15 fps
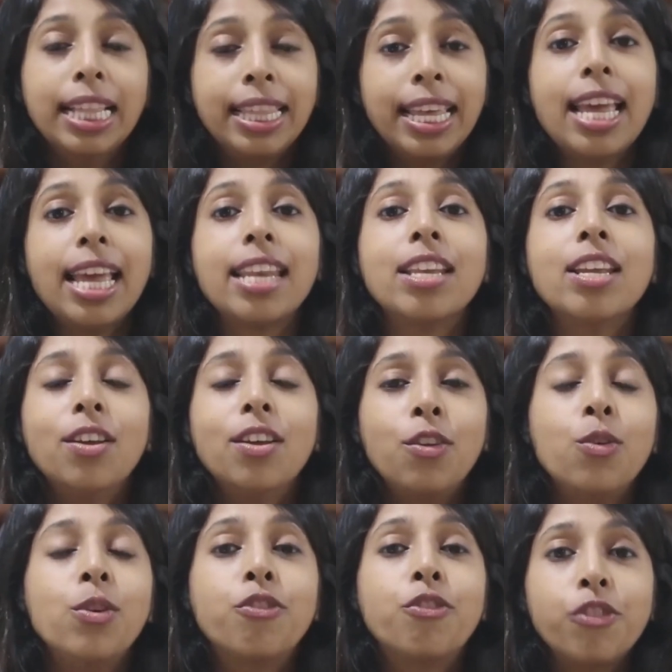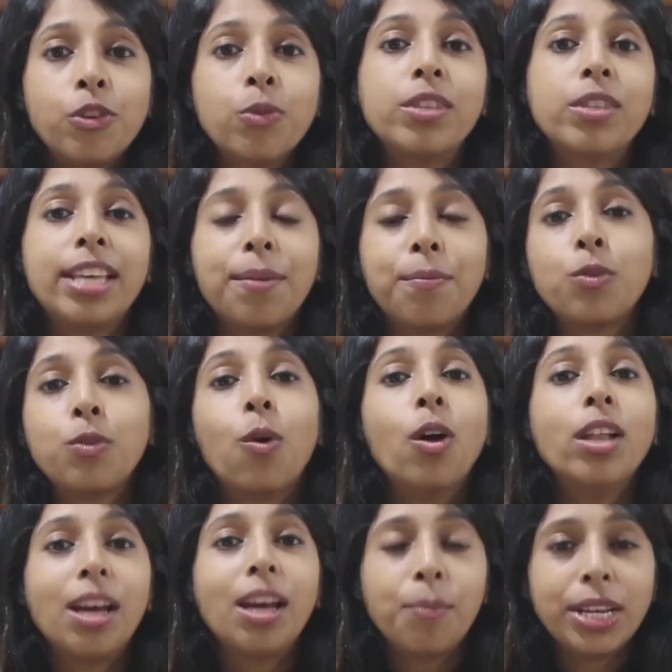then you introduce them to
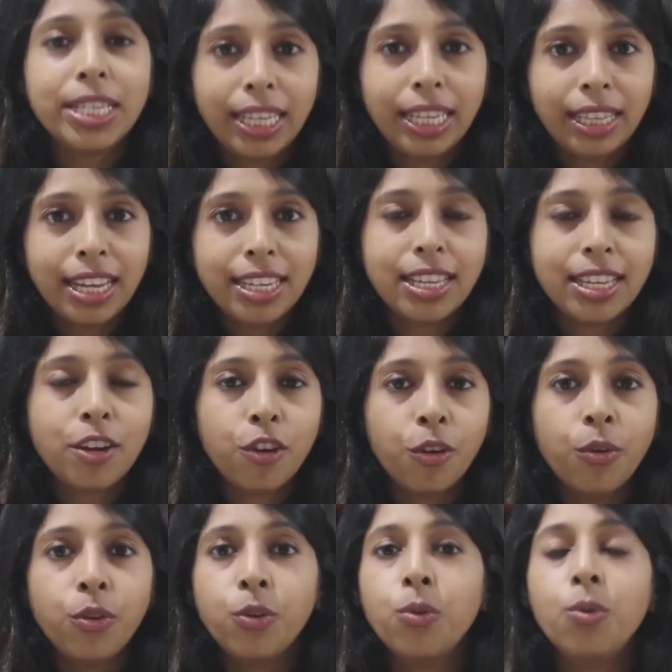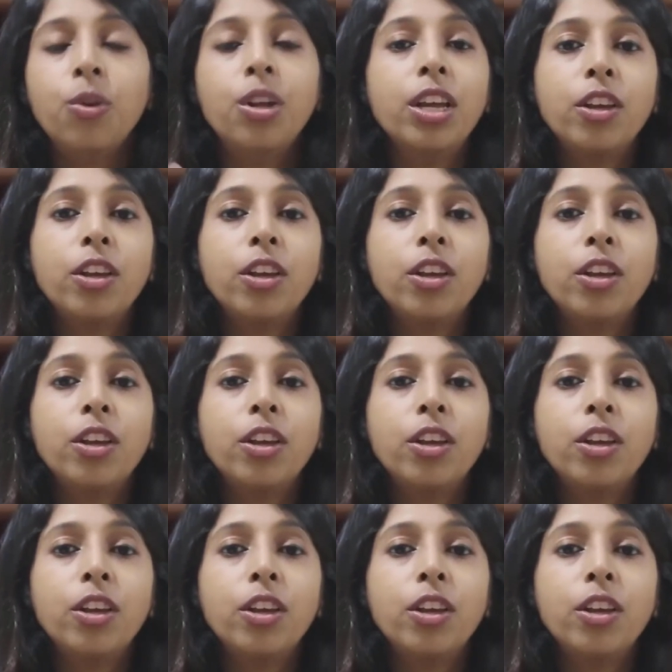all the amazing things that you do